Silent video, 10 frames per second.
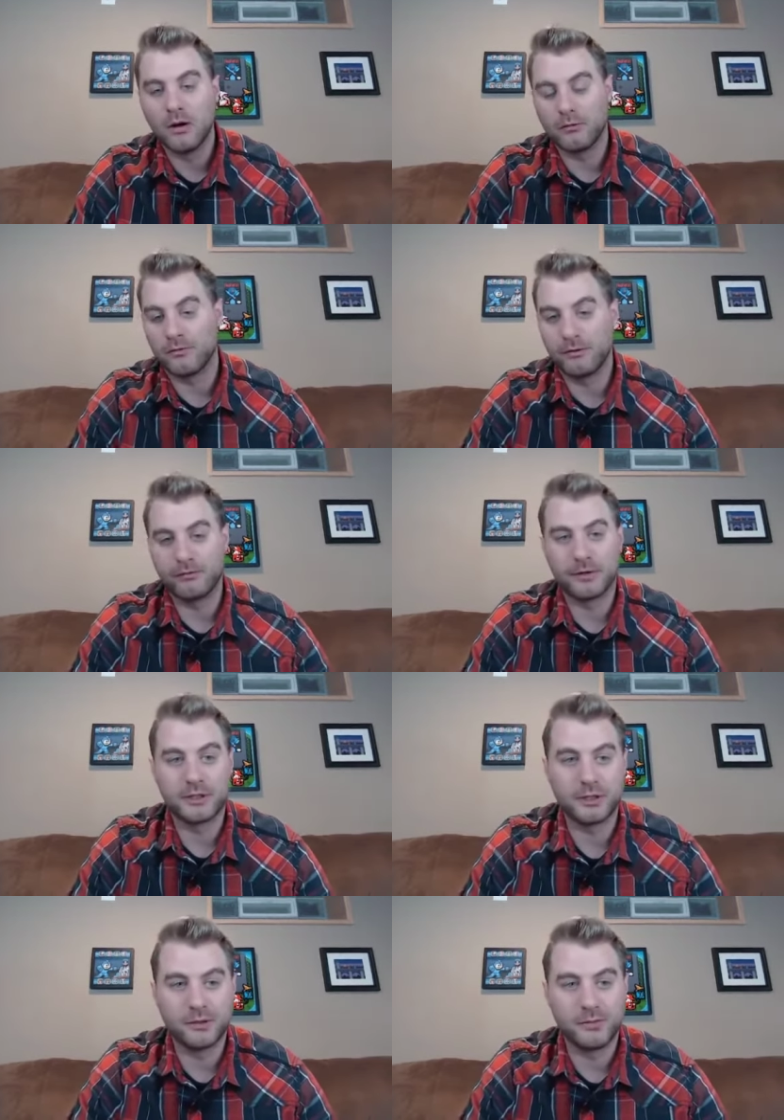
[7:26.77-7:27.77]
or feel free to
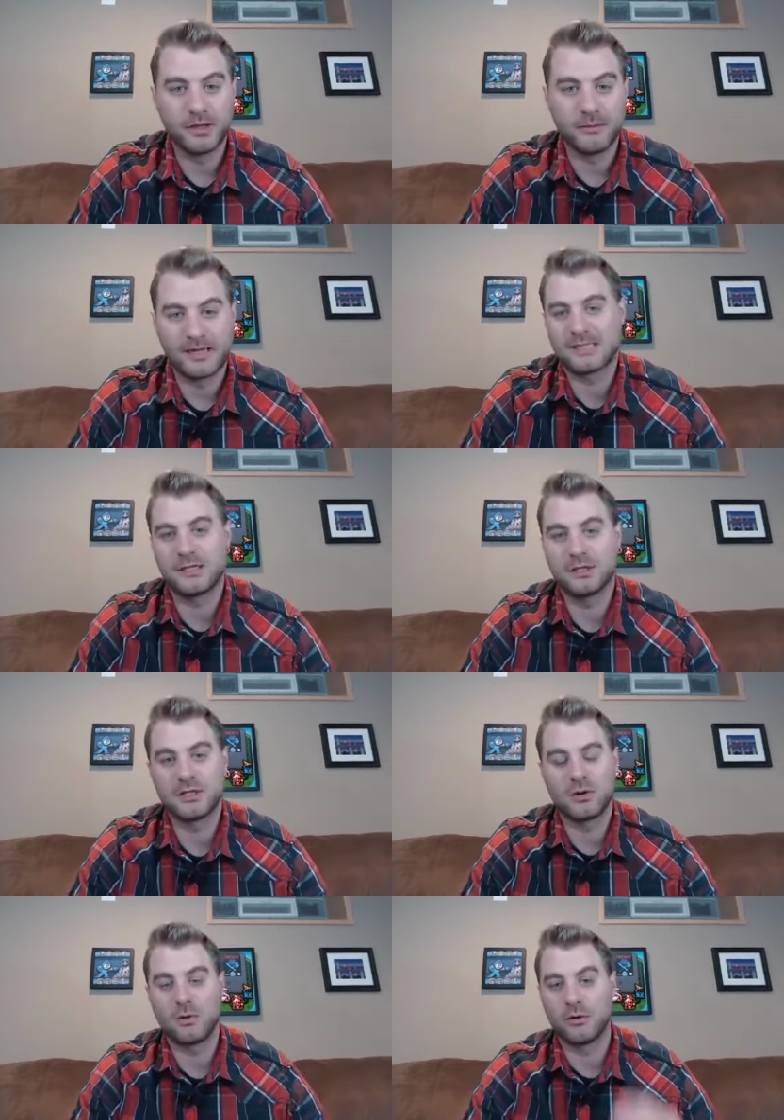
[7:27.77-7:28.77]
shoot me a
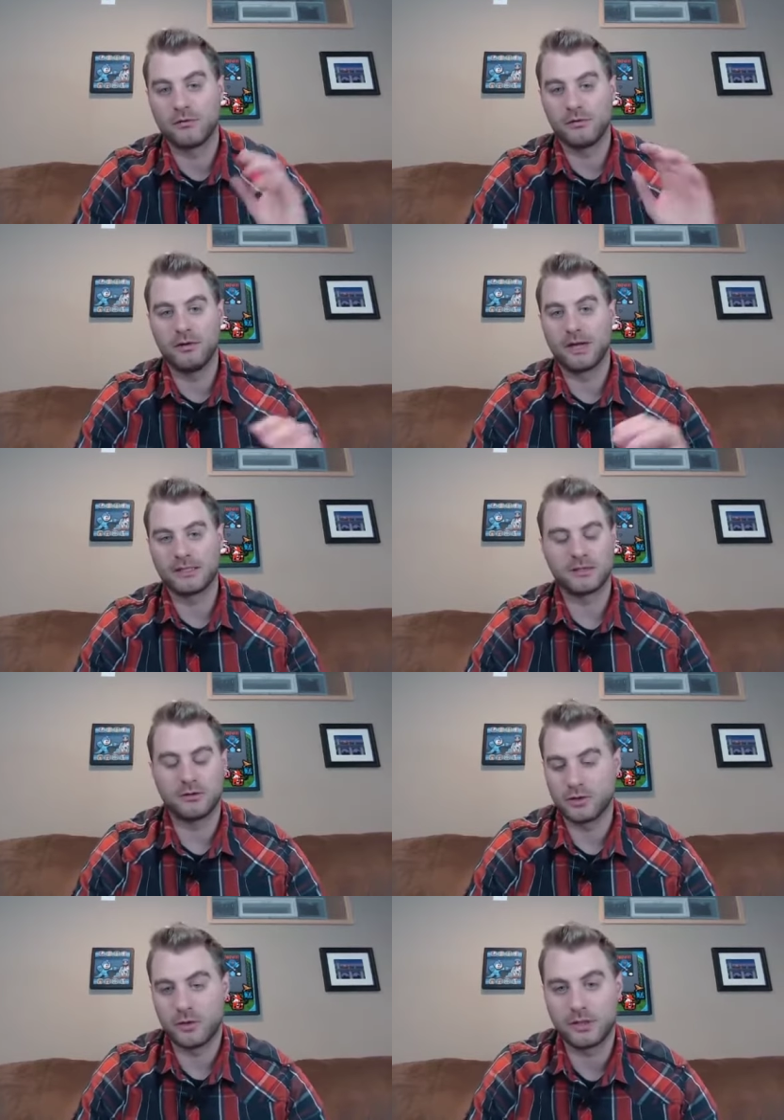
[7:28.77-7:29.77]
message. Or if you'd like to
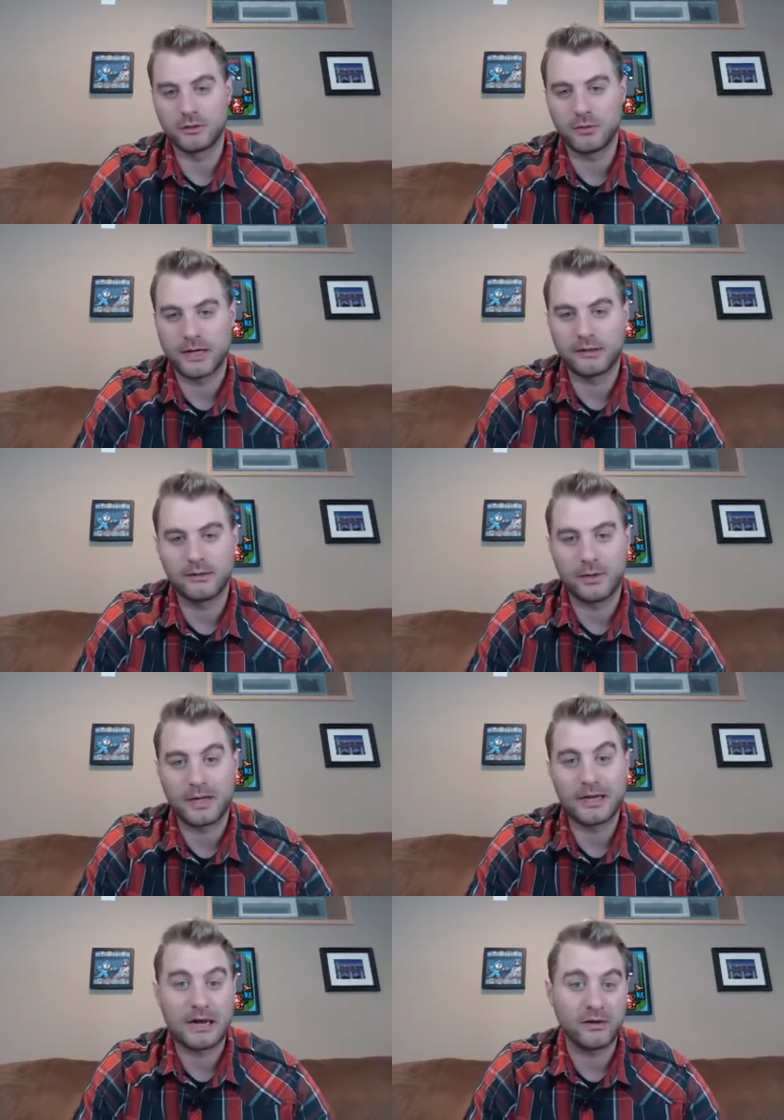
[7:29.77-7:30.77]
join directly
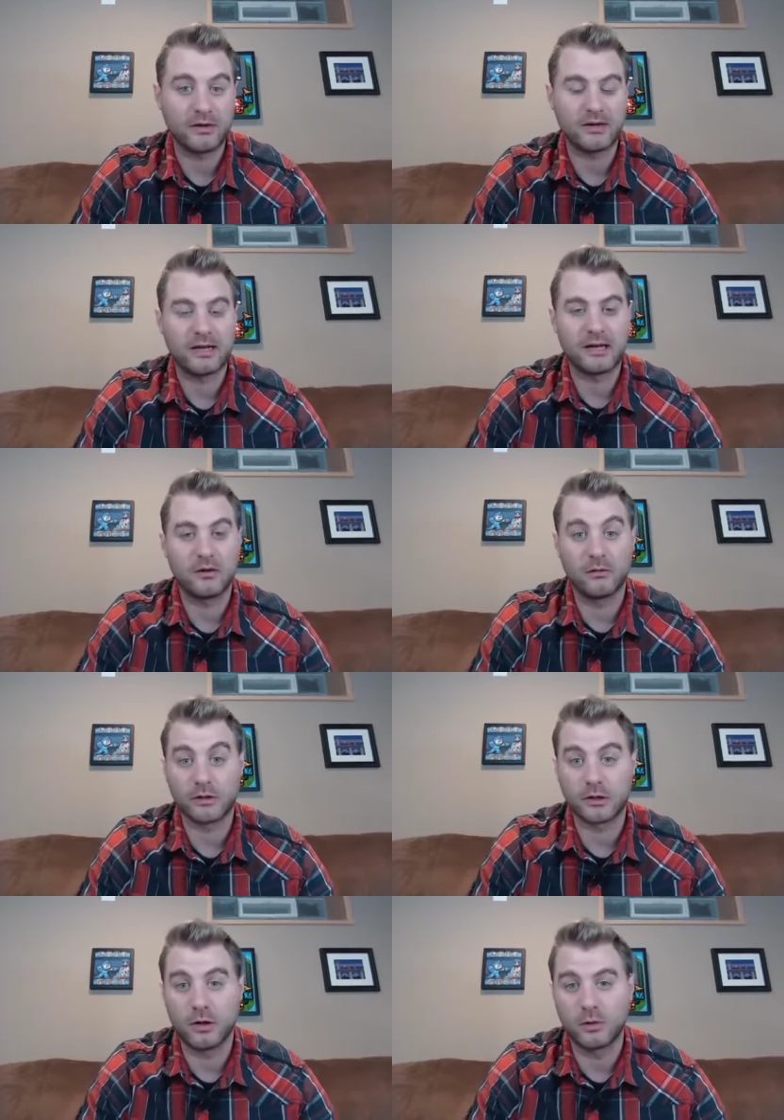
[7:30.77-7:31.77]
right now, you can head on
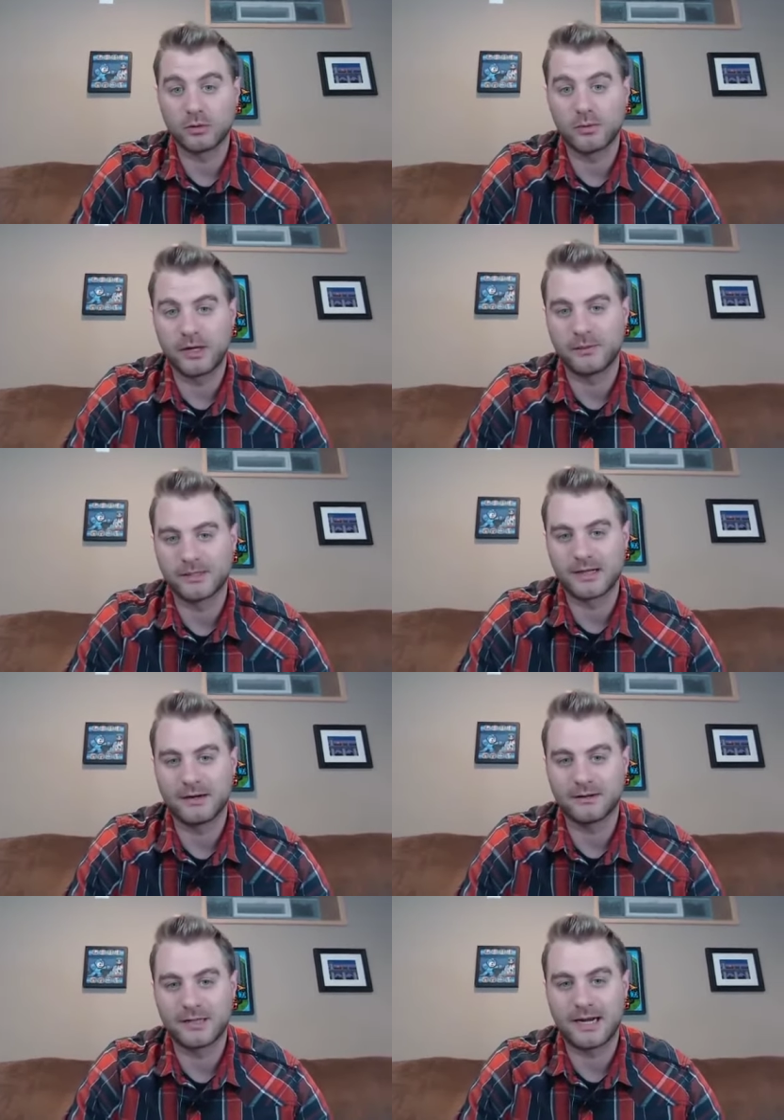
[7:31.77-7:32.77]
over to
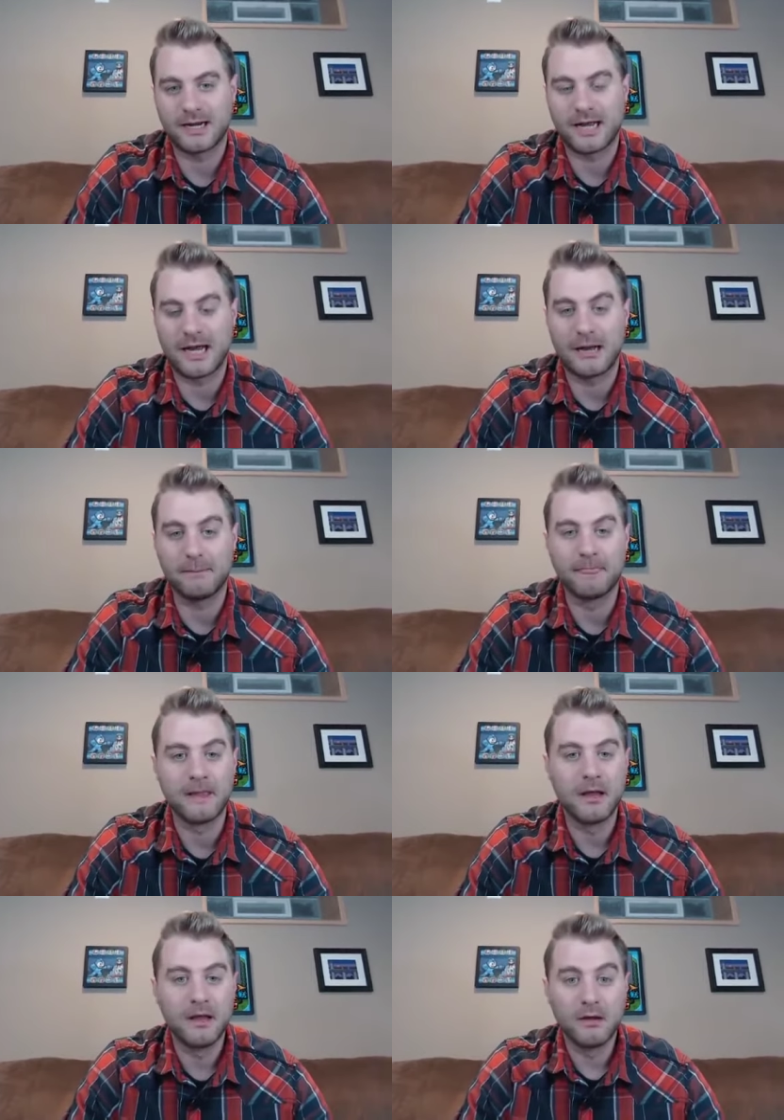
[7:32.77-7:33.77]
coachmikemacdonald.com
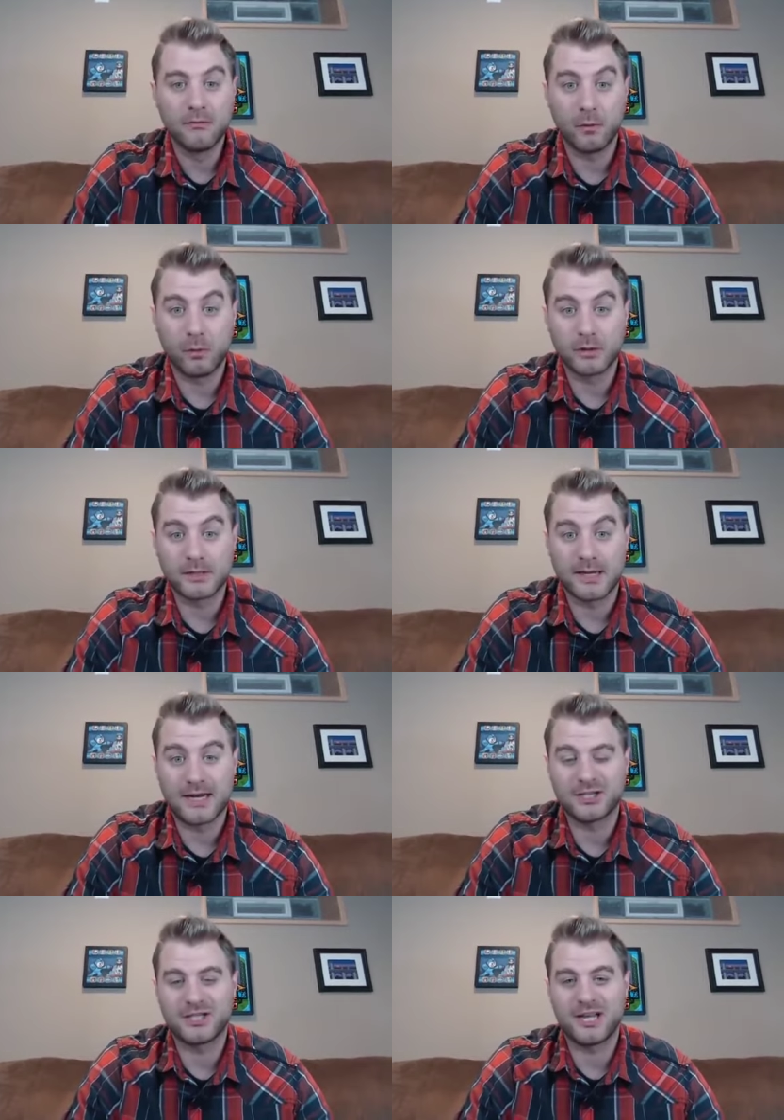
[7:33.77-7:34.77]
forward
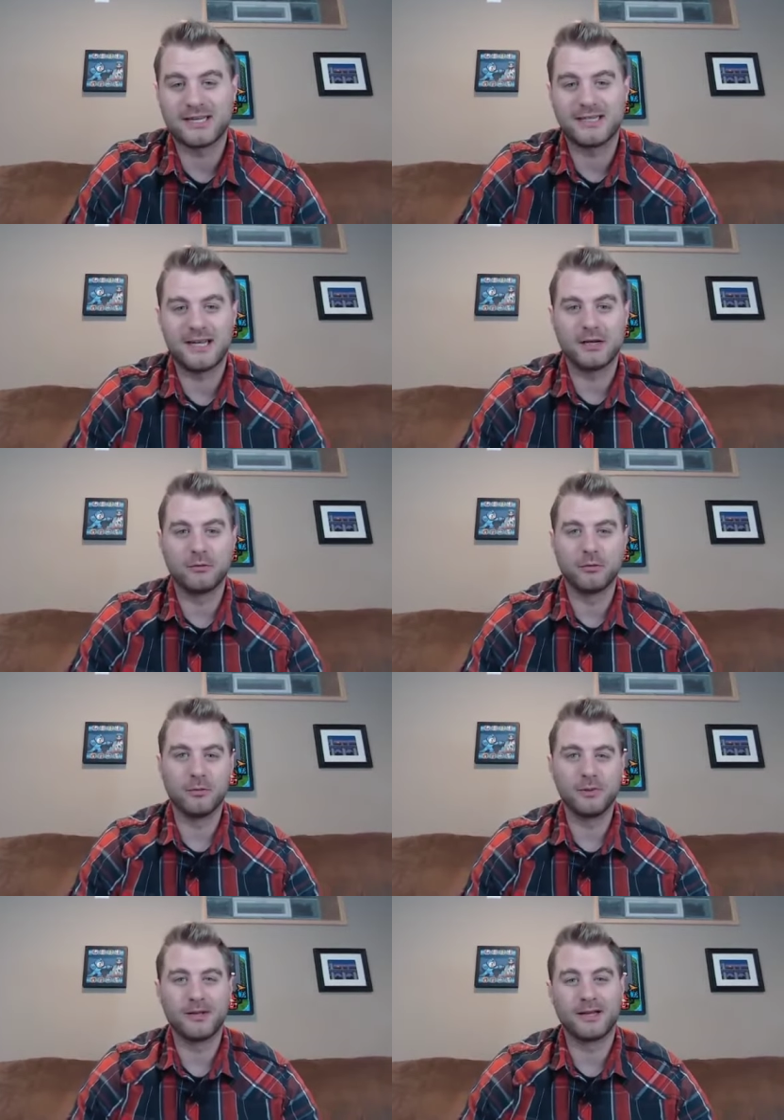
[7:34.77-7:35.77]
slash 10 day
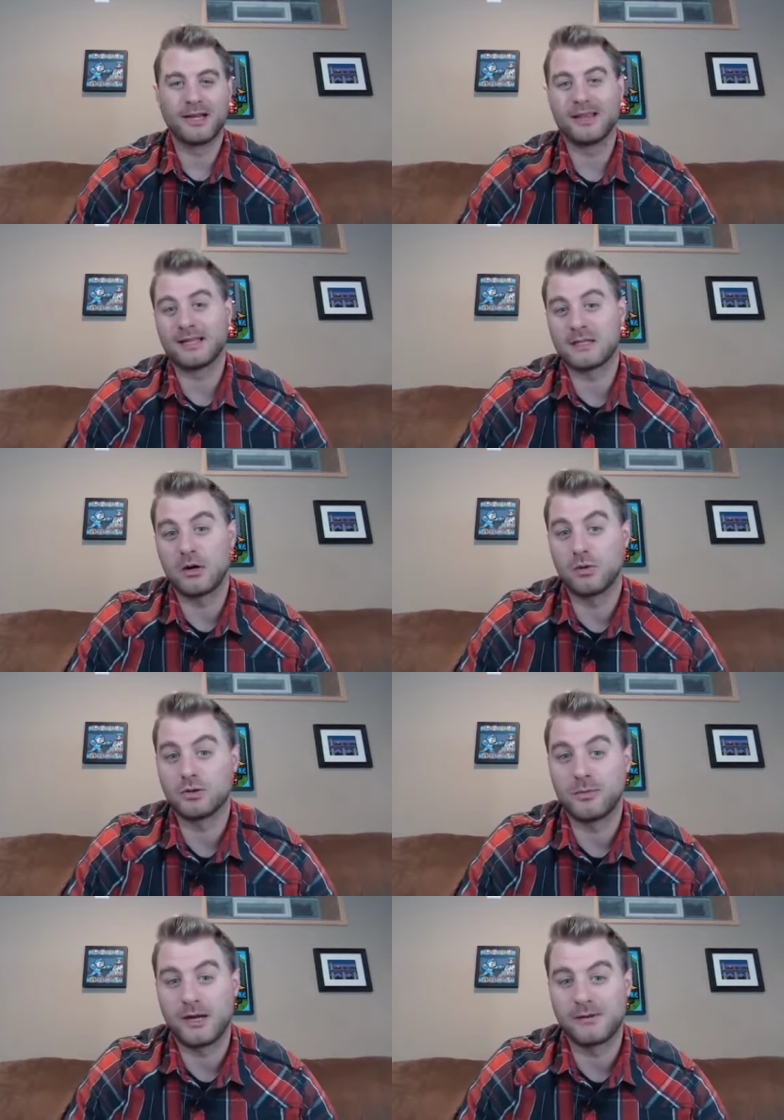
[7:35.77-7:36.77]
group. Again, that's
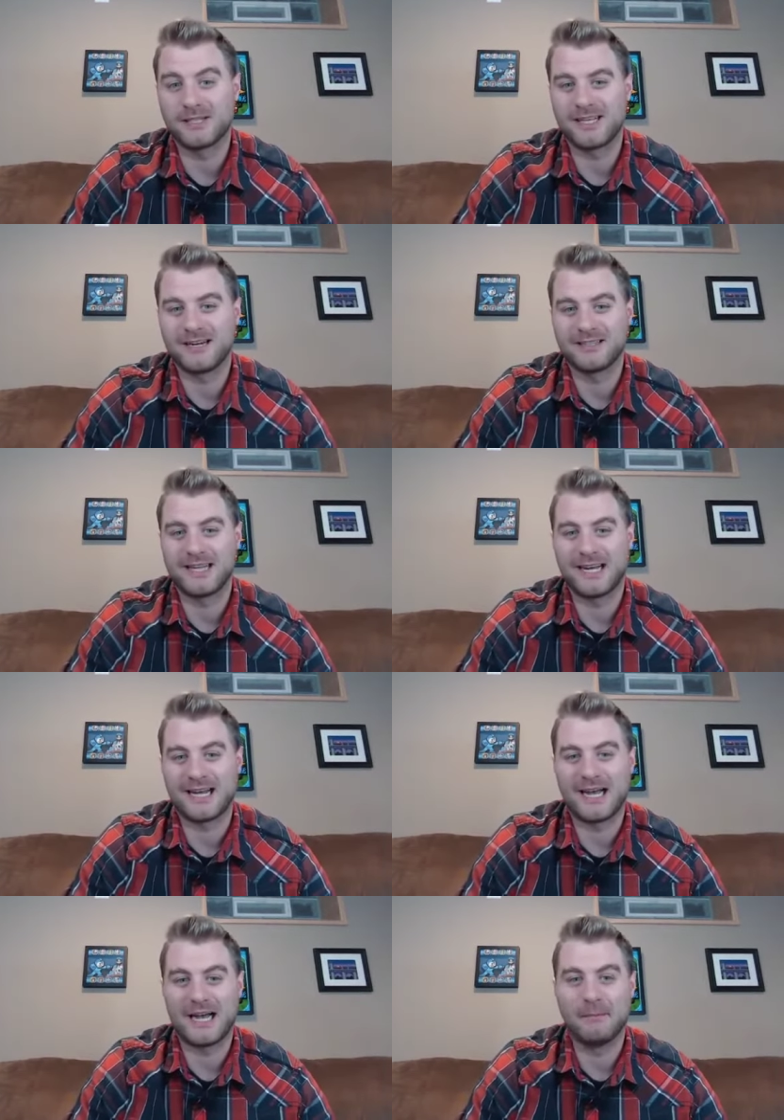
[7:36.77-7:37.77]

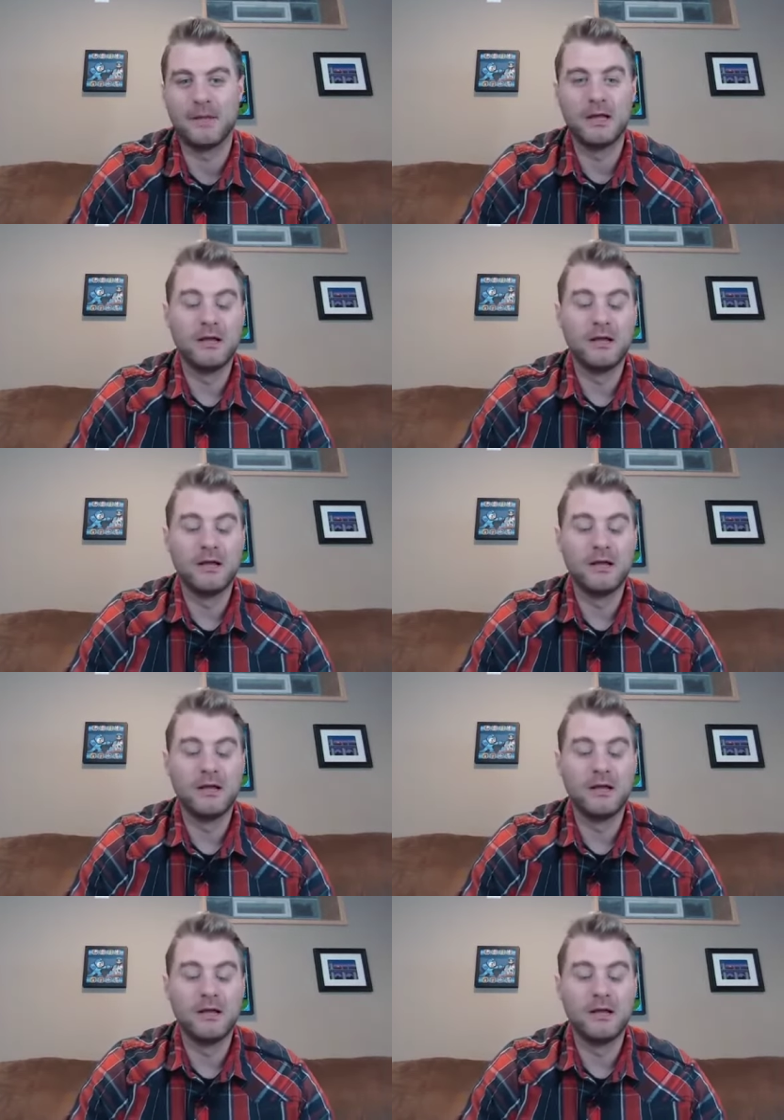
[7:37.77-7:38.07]
coachmikemacdonald.com